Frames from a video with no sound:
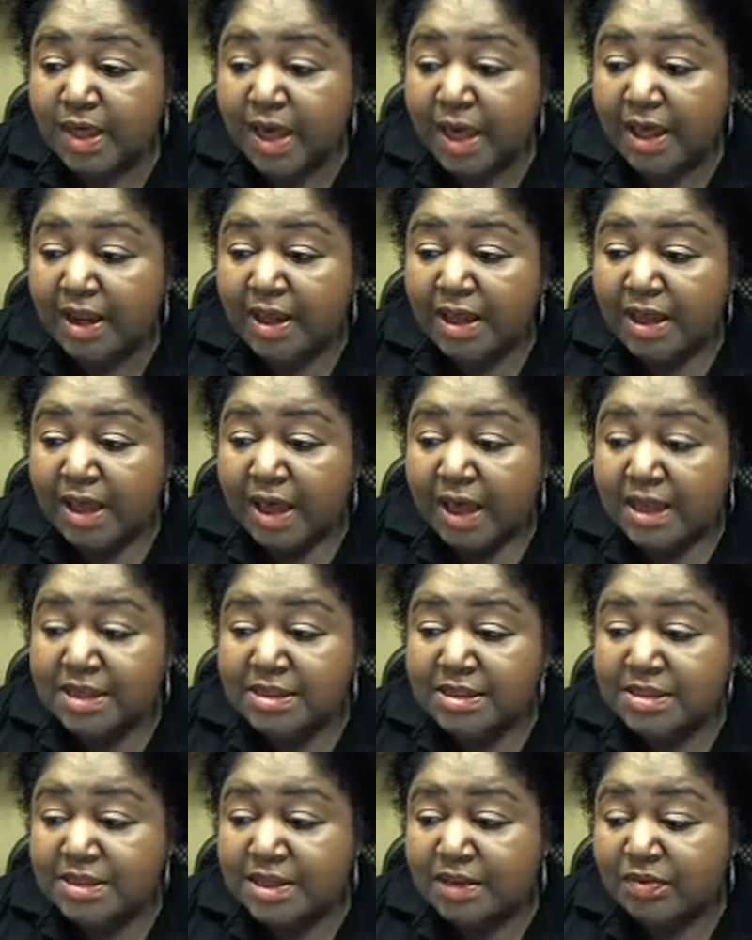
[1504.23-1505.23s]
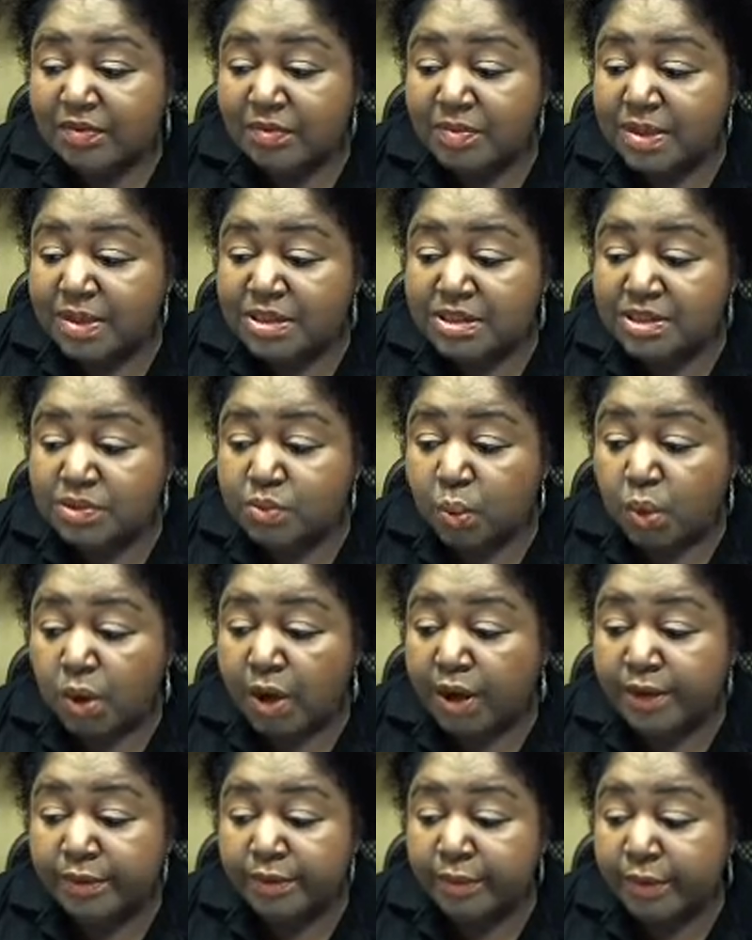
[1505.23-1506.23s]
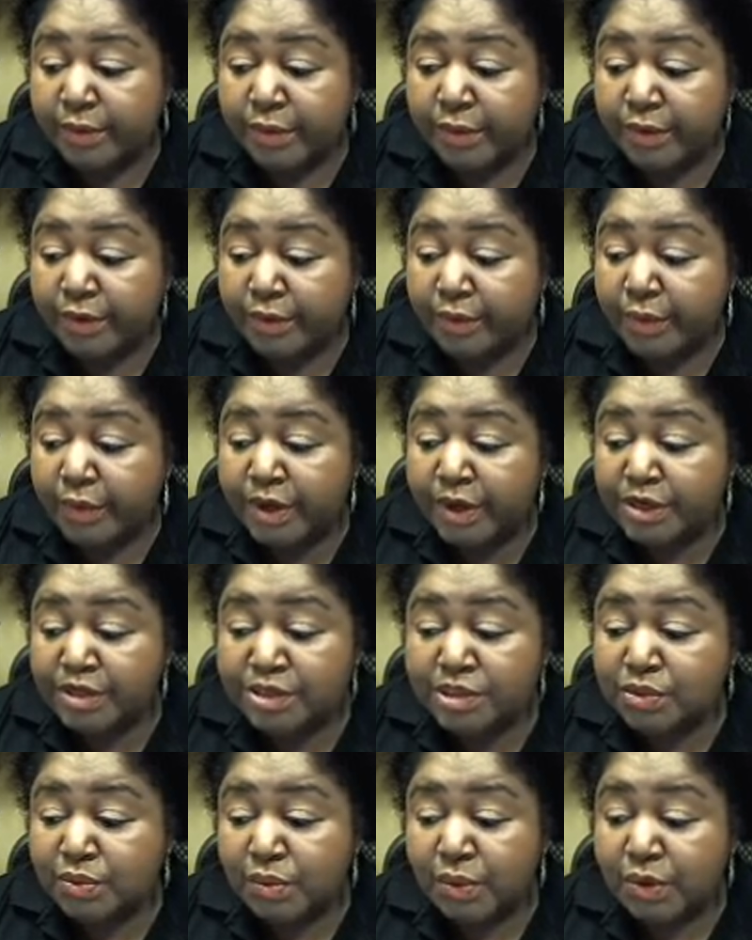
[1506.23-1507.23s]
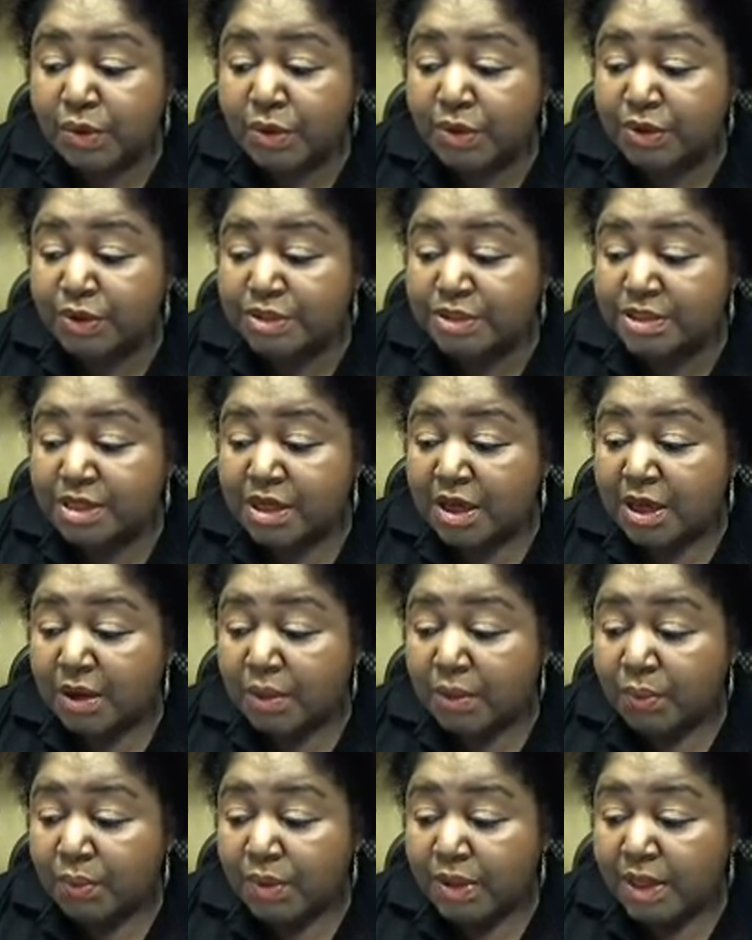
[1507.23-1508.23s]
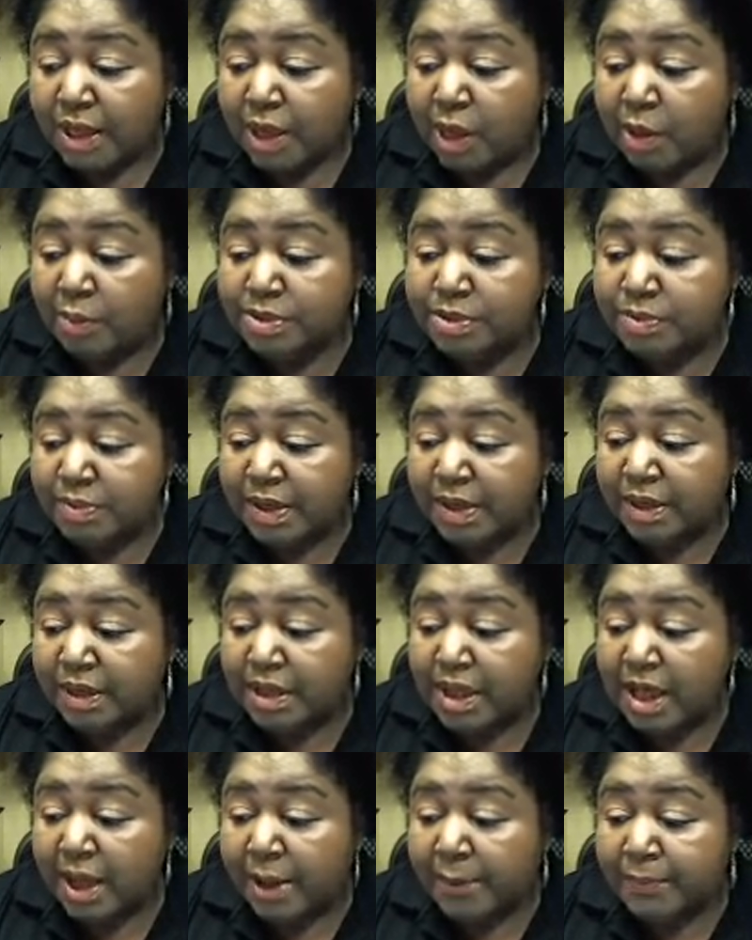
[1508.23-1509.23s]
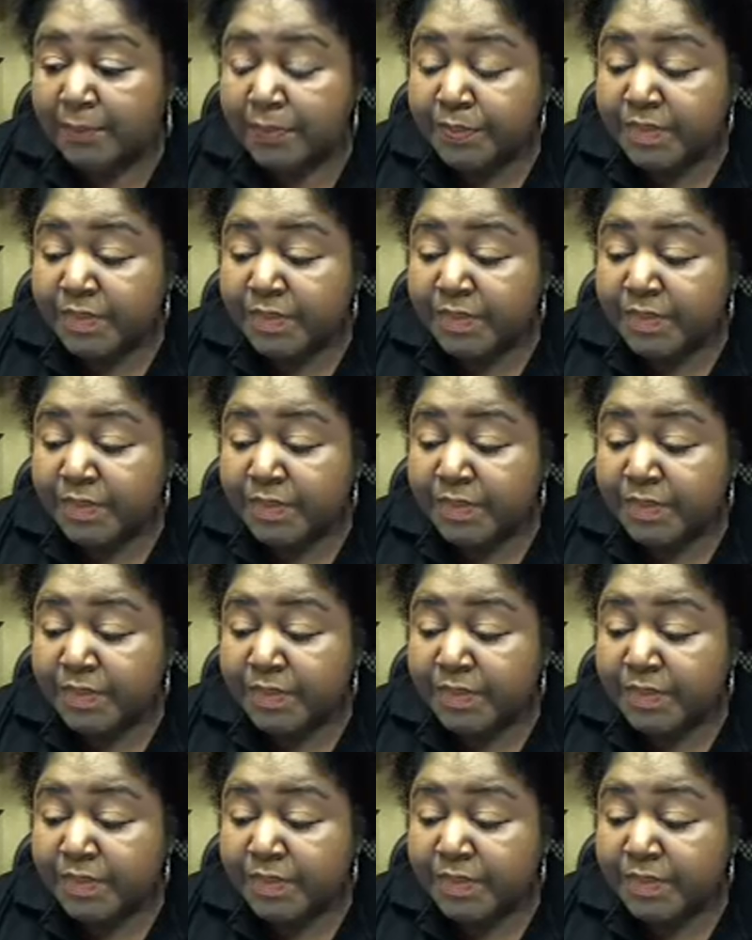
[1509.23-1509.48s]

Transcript: that. And just giving me just one word, one or two words really helps me a lot.